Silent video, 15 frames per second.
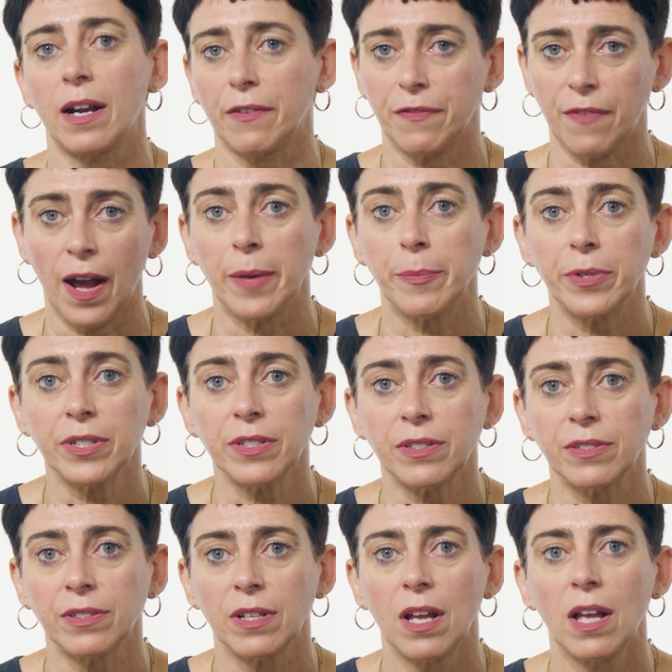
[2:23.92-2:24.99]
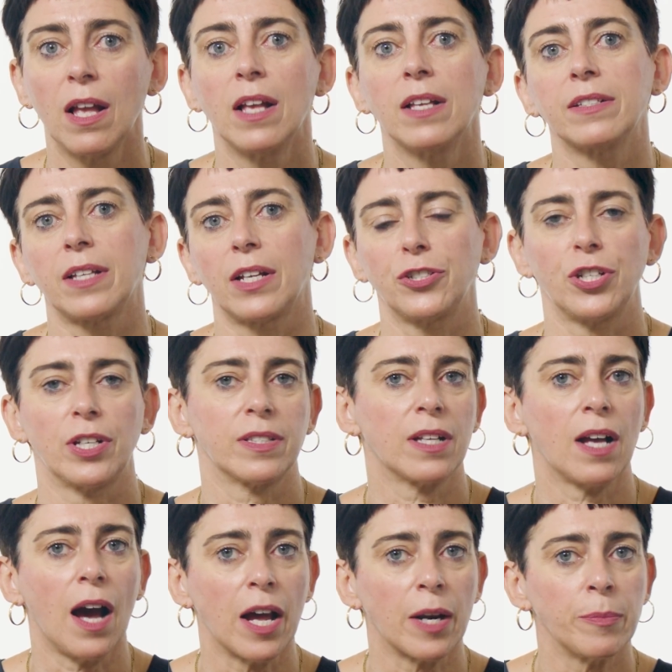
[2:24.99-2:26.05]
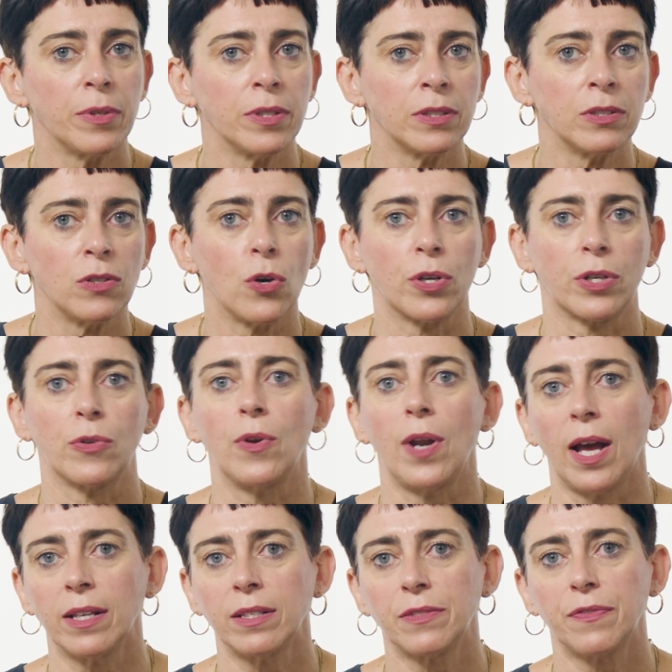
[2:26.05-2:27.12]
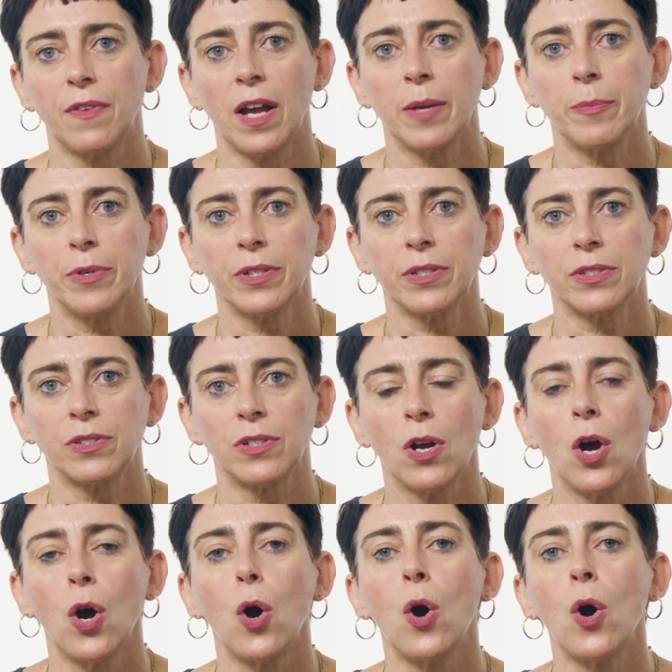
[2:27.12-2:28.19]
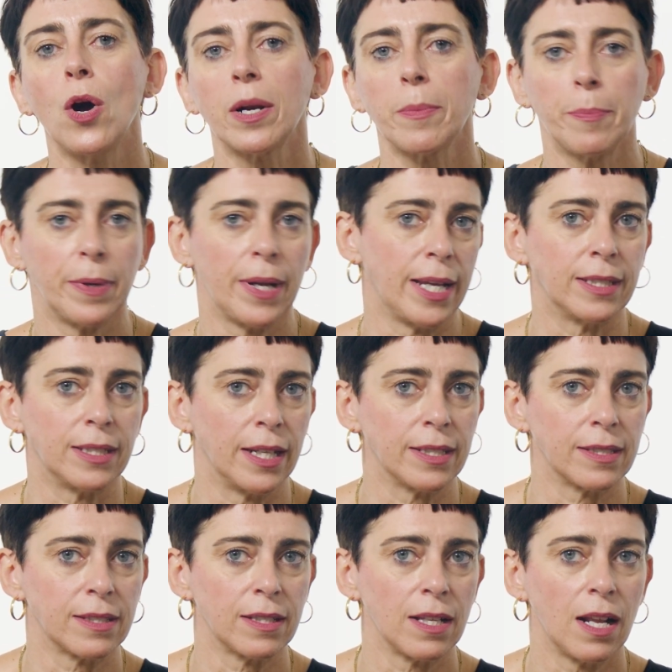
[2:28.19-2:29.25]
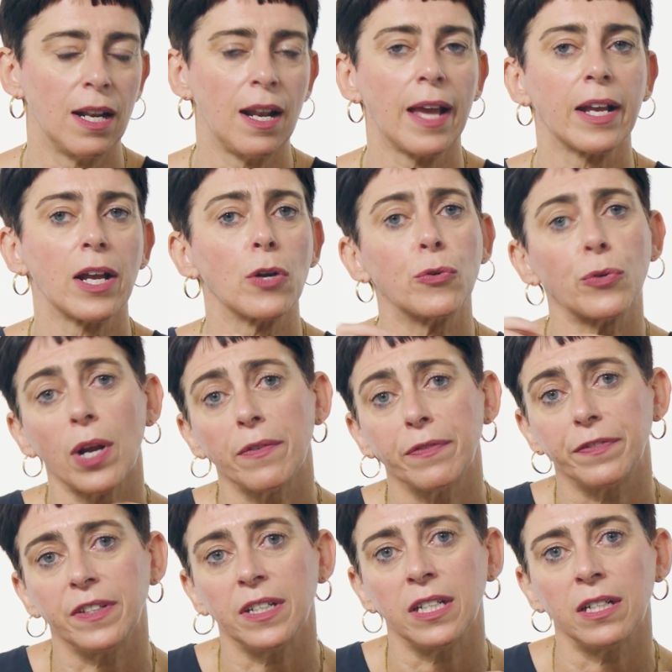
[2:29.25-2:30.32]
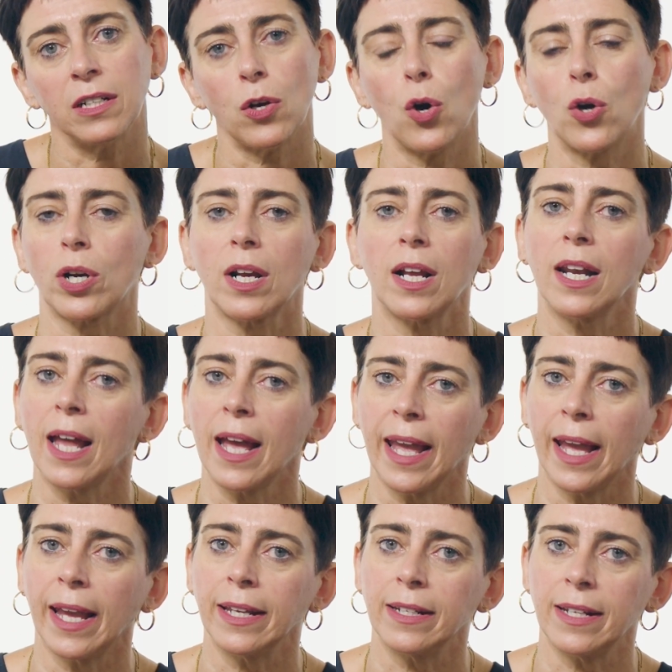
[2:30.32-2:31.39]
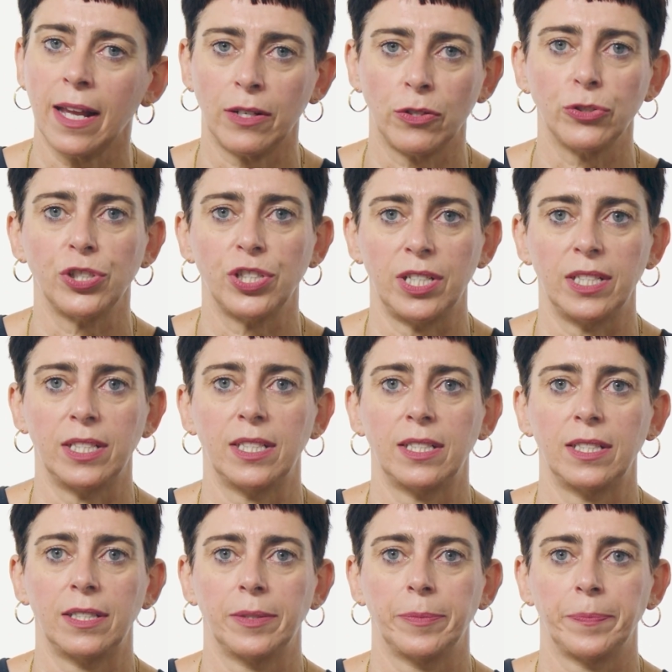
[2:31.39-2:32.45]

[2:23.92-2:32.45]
fibers, such as carbon or glass fibers, or platelets like graphene or clay nanosheets.